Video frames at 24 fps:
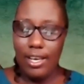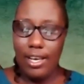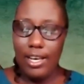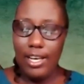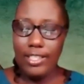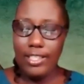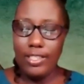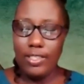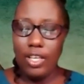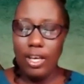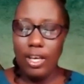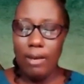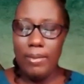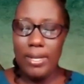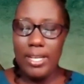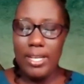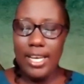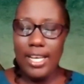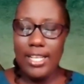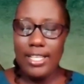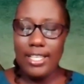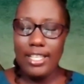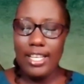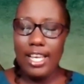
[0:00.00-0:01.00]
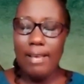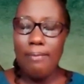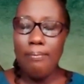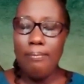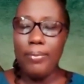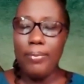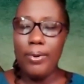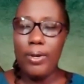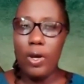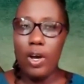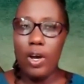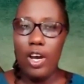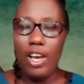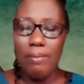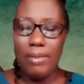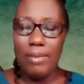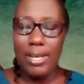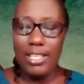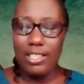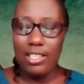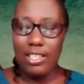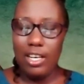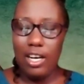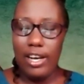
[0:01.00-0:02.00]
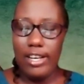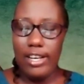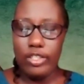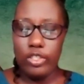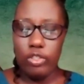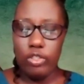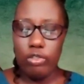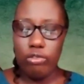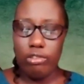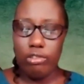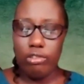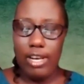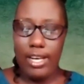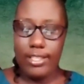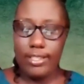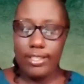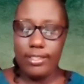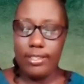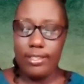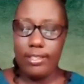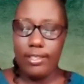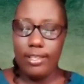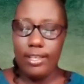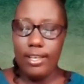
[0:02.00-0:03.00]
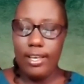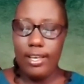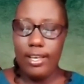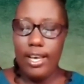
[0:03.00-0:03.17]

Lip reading: a terminated employment contract,